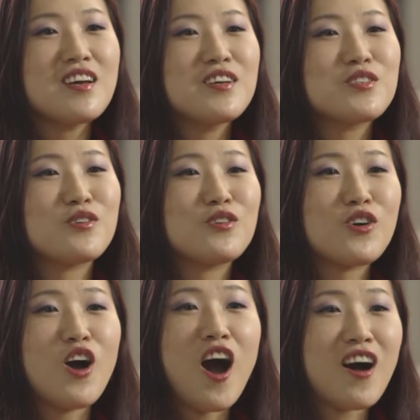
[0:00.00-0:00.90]
So the
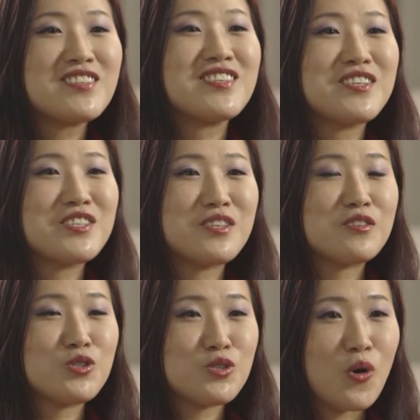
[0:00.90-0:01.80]
cost is
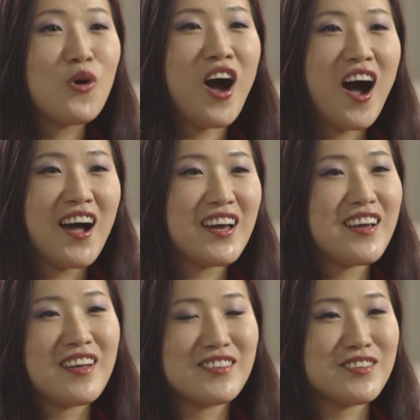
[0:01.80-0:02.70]
so high,
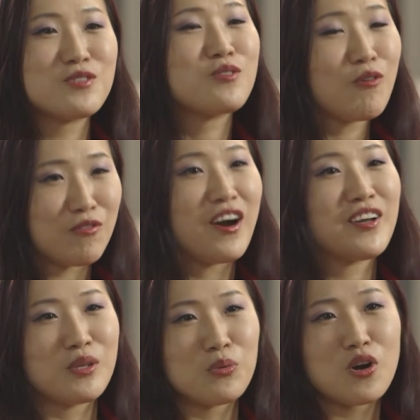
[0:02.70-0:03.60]
and so far
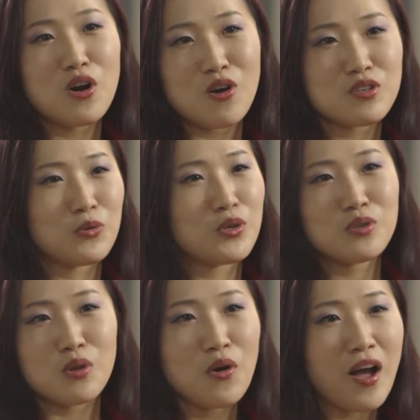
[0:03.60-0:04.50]
in the world, we
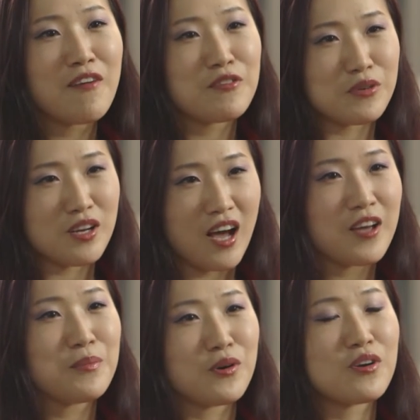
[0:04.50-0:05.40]
don't have a
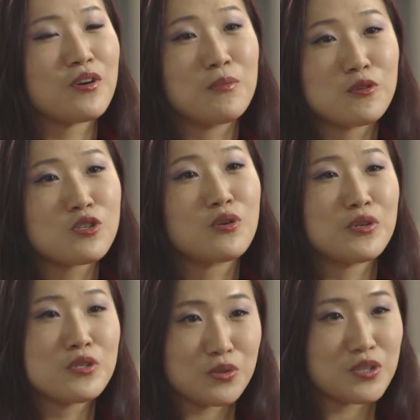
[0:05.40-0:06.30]
reliable commercial
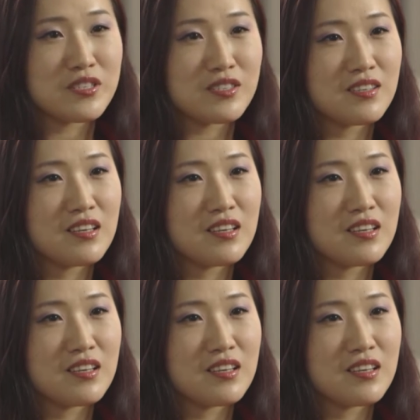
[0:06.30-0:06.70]
resource.